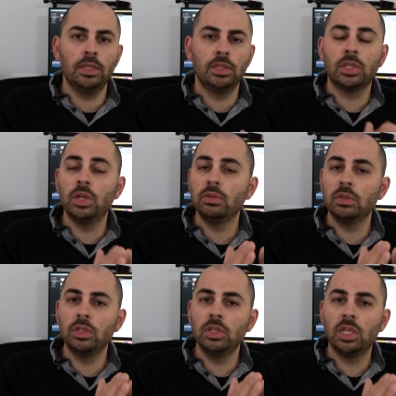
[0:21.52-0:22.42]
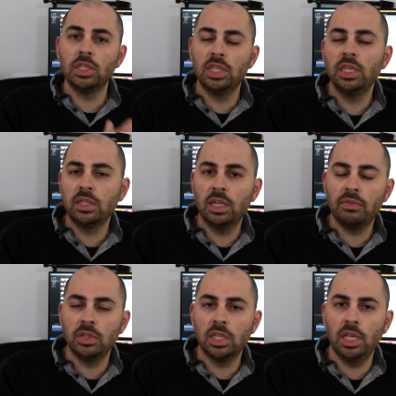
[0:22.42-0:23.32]
So you can see the
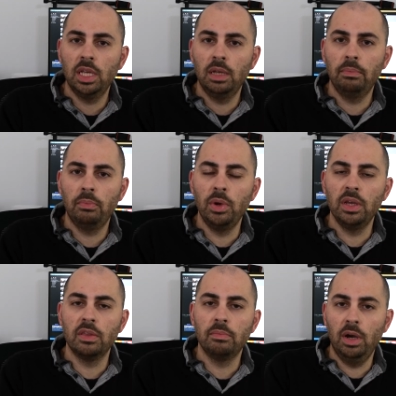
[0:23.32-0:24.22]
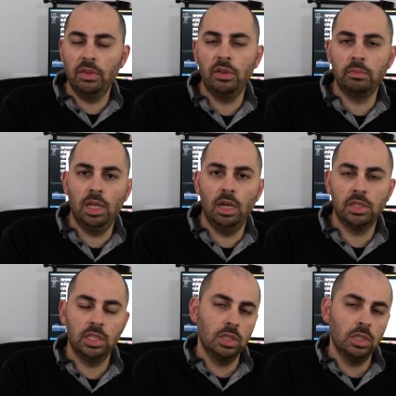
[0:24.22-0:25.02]
difference here with my thumbnails. This